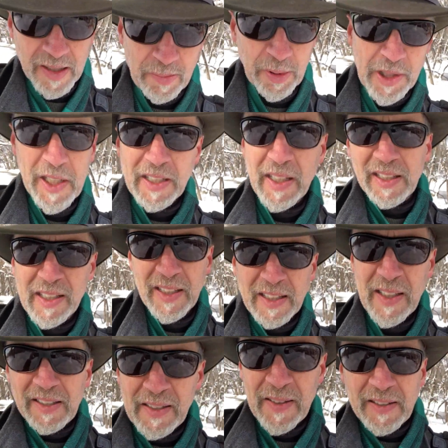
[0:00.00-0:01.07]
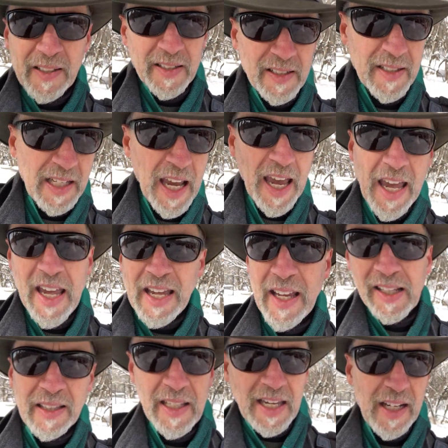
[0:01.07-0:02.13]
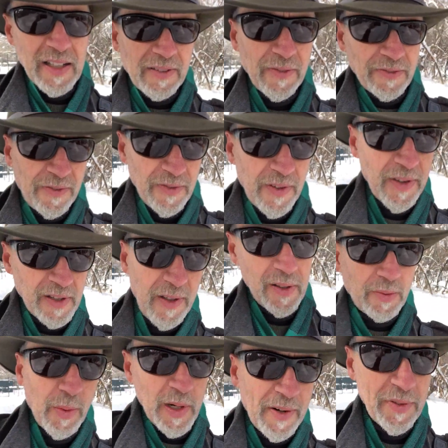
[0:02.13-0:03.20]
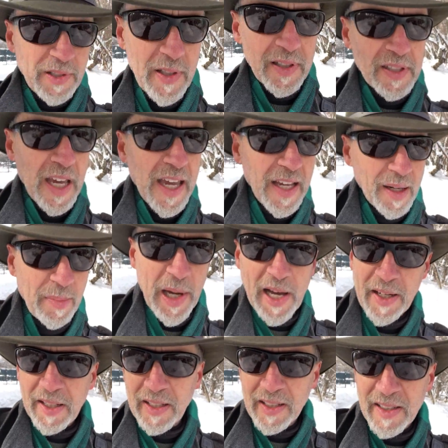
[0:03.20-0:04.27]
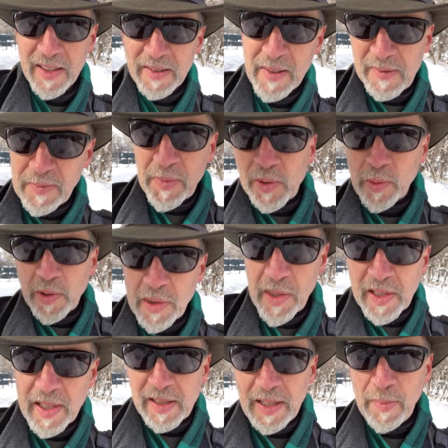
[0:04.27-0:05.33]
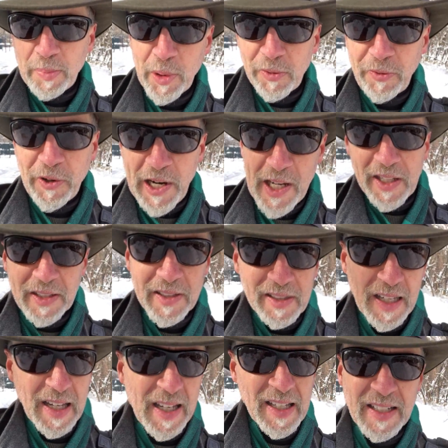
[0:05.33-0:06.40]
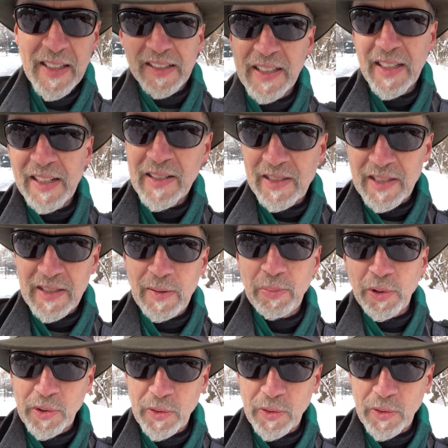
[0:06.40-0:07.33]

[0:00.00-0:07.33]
simply tag the end of whatever you're saying about it with this simple phrase. And it's a simple